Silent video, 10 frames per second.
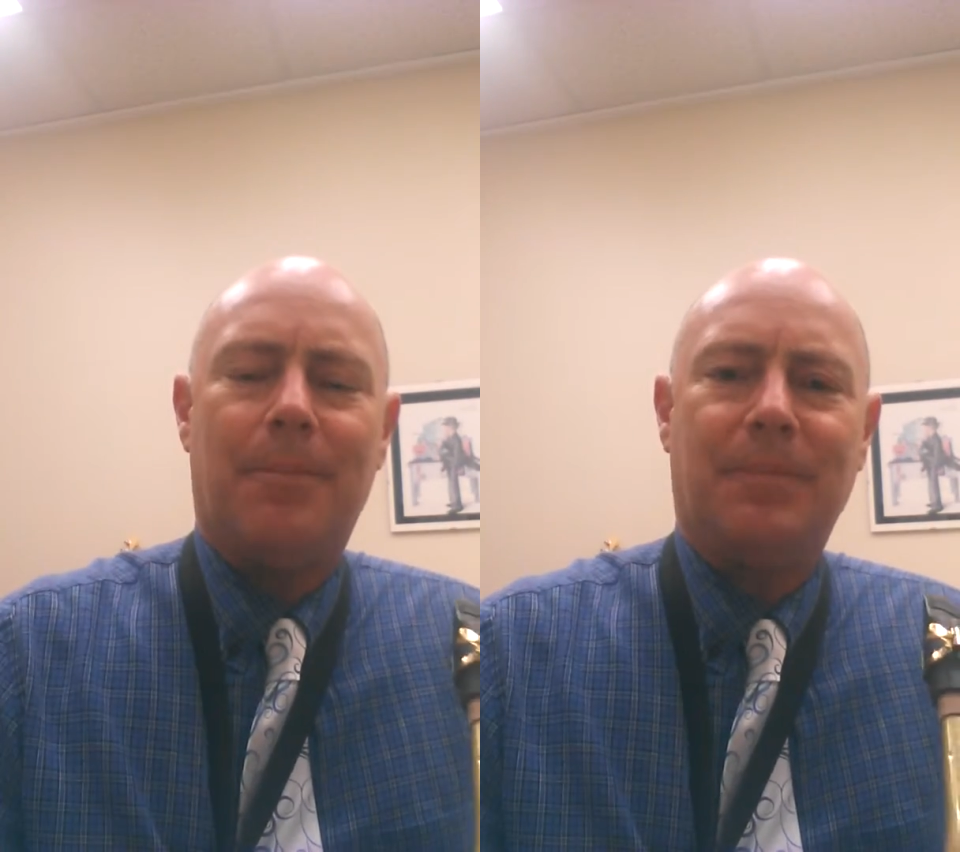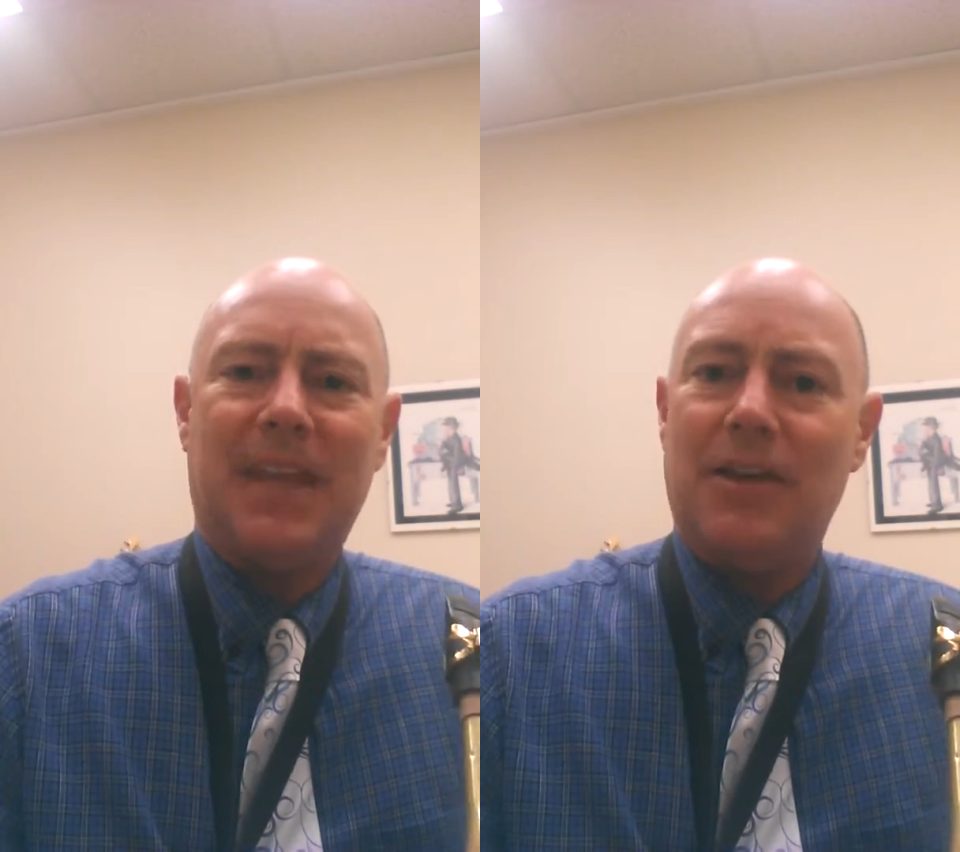
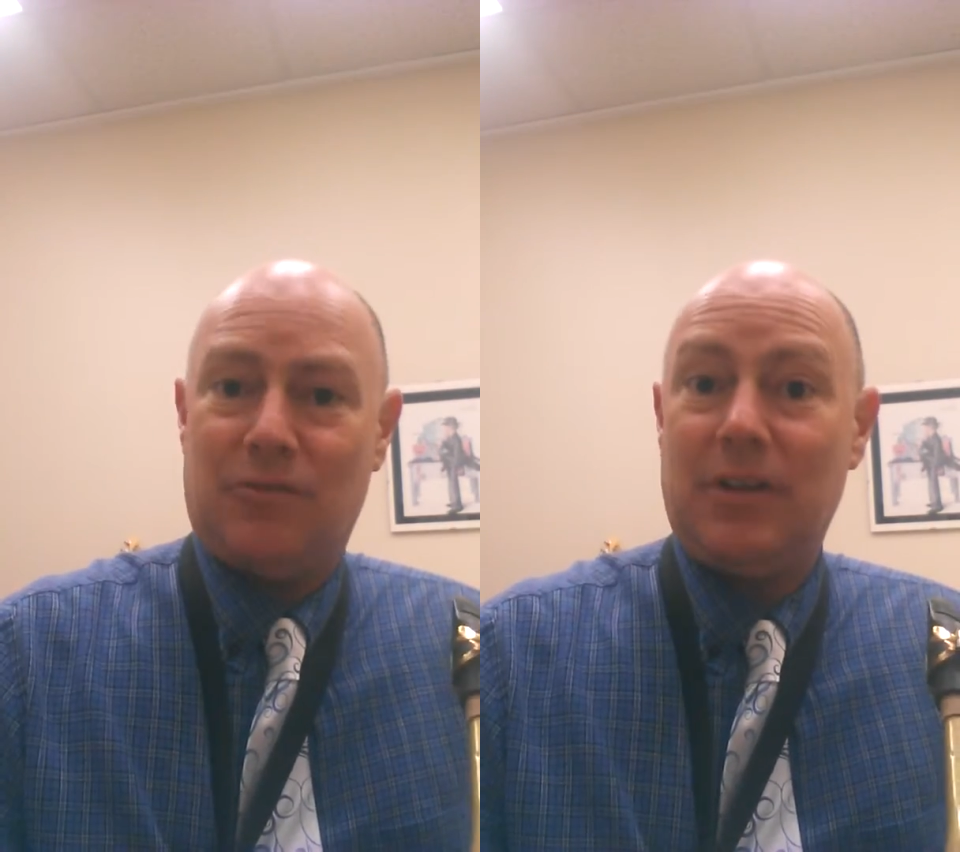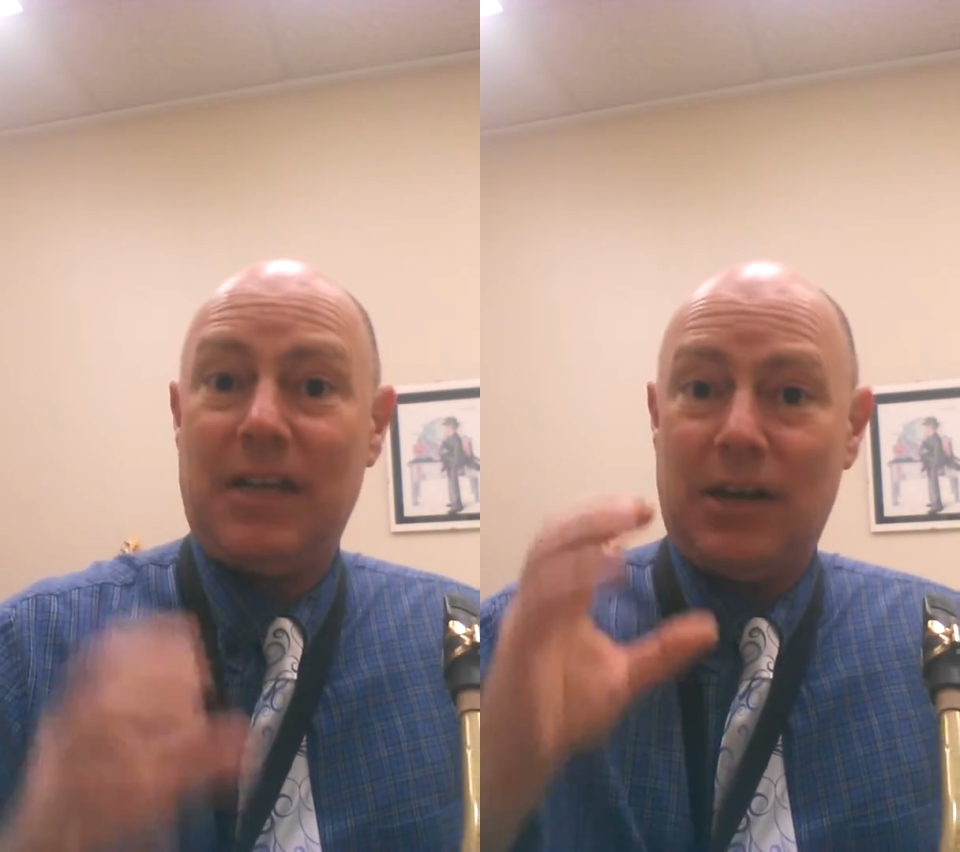
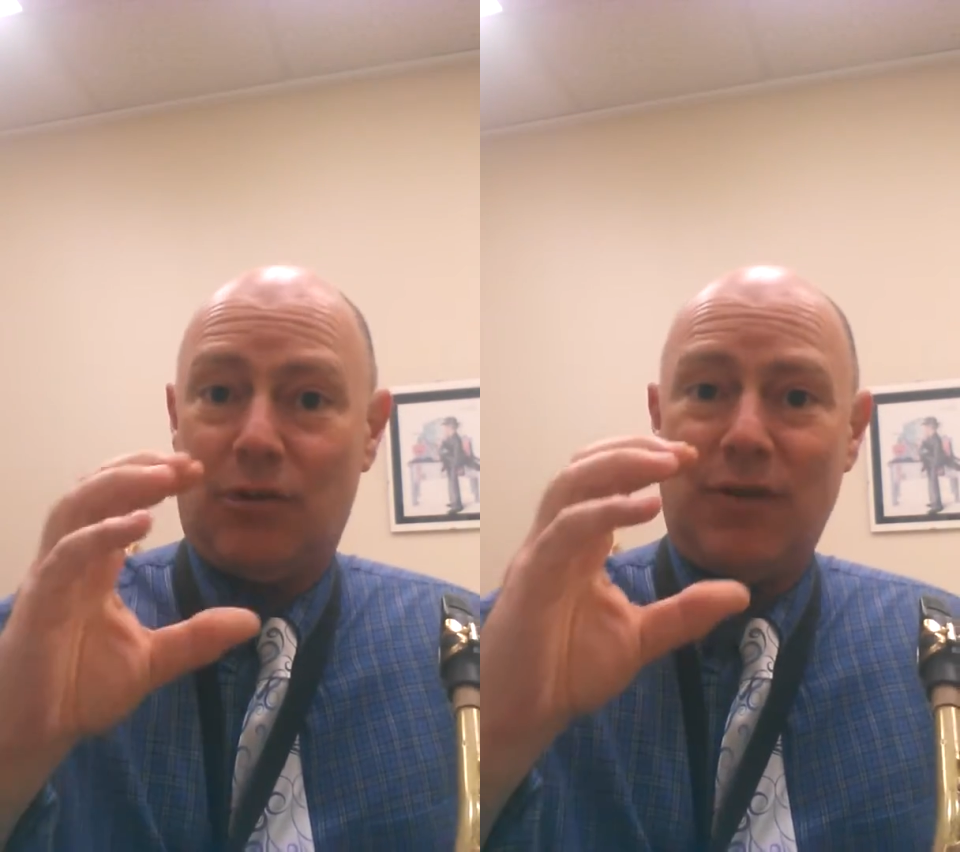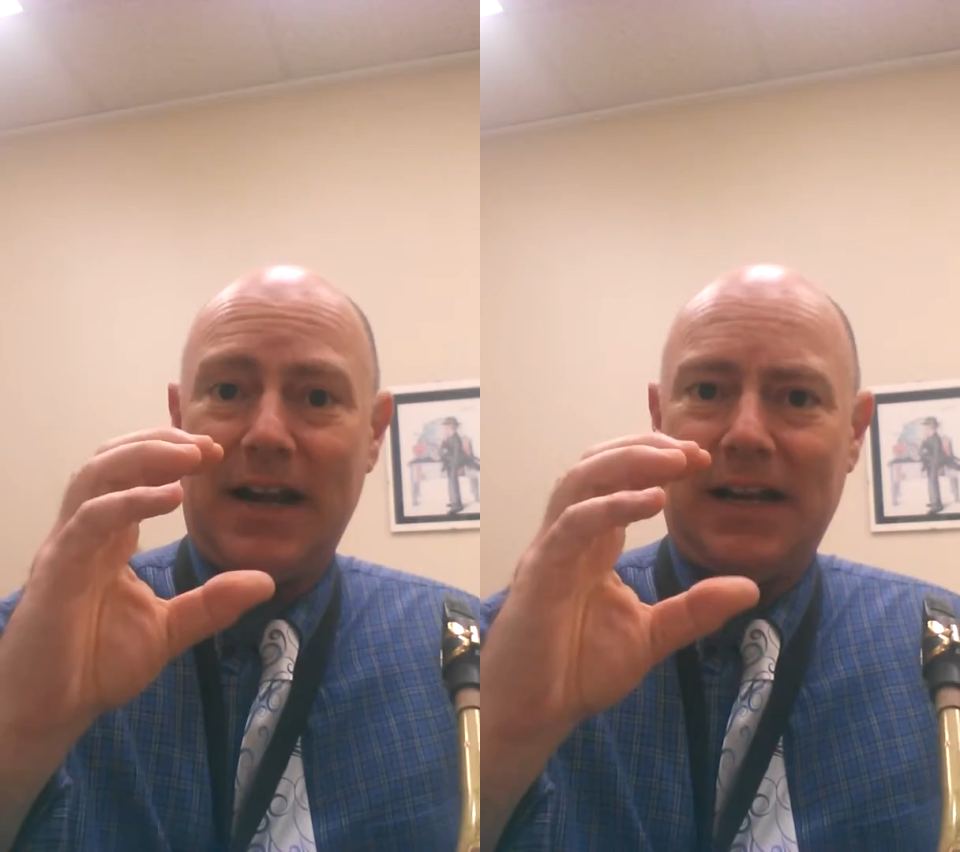getting, you know,
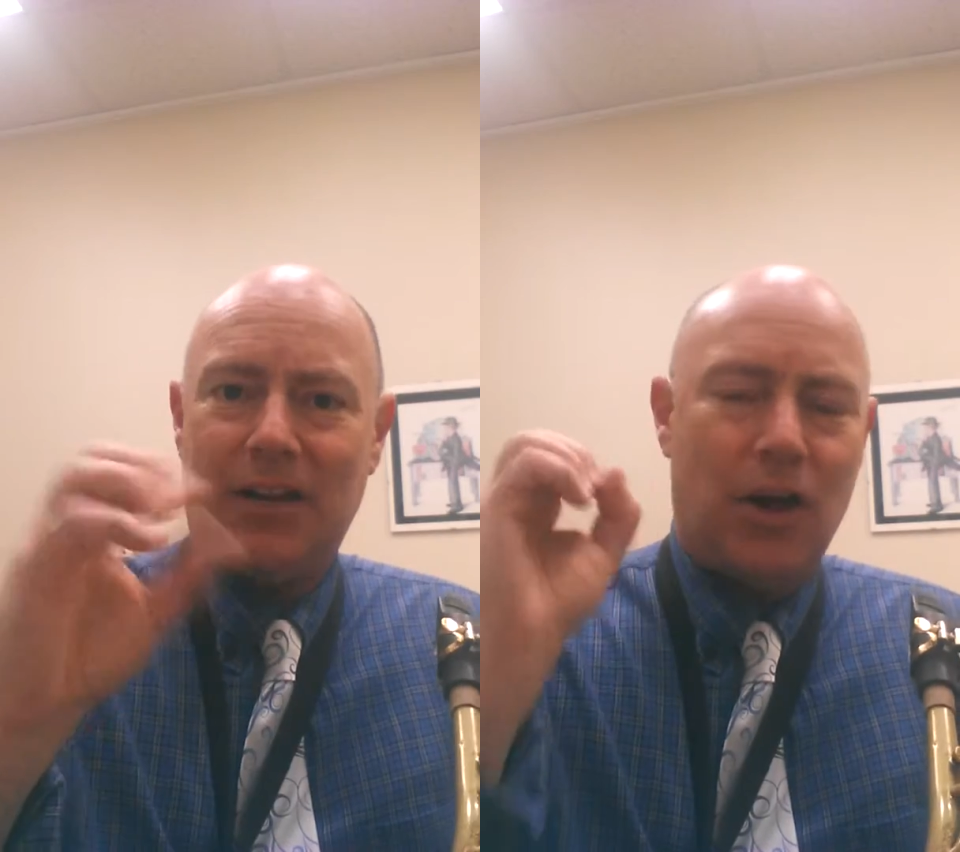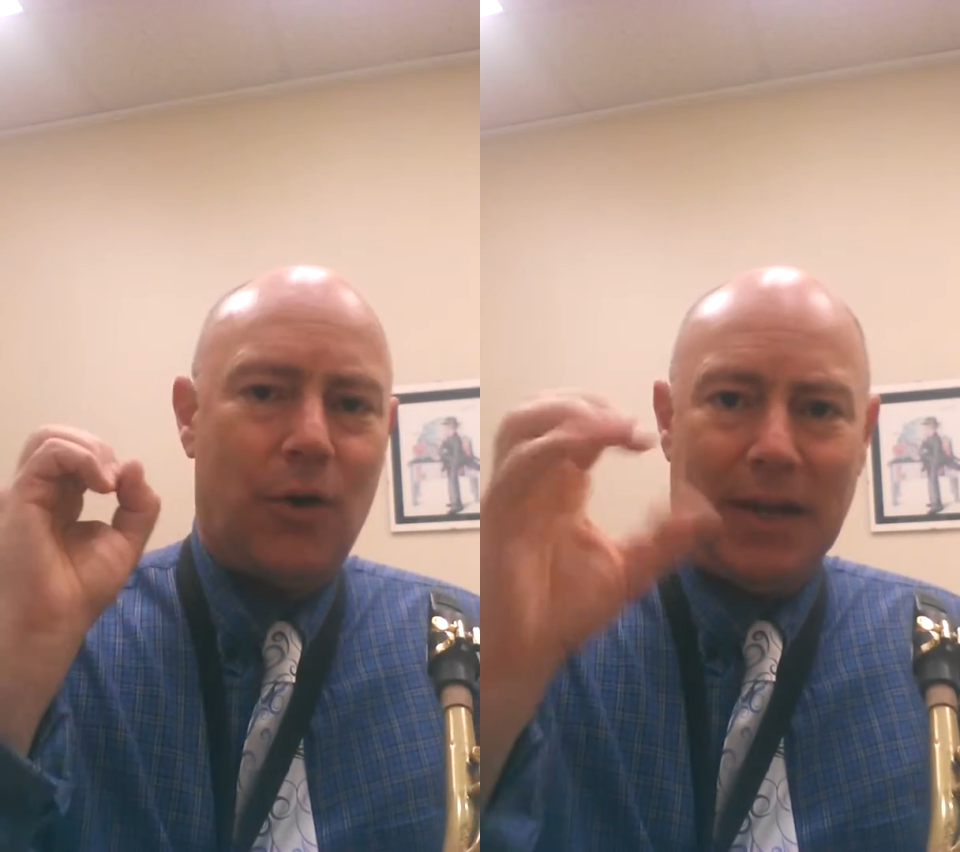ready to go